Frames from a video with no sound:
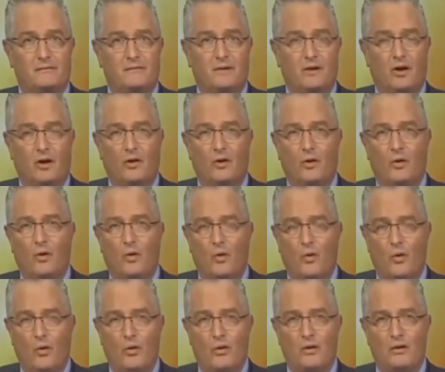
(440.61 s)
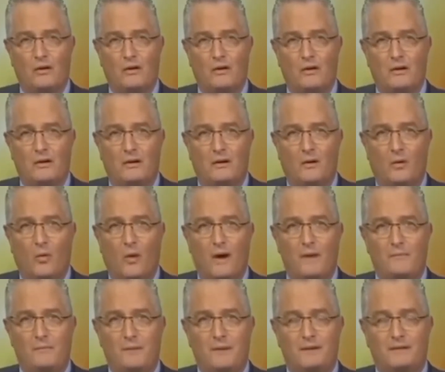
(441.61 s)
Called a whore, a
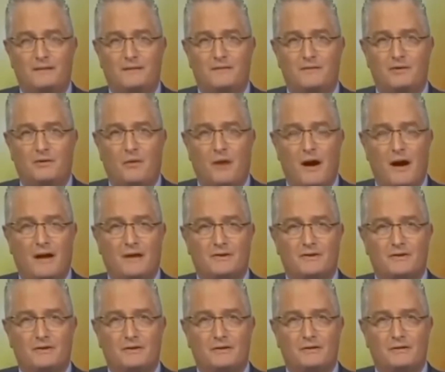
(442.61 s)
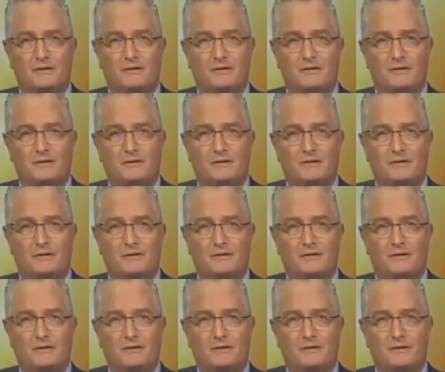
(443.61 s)
white piece of trash,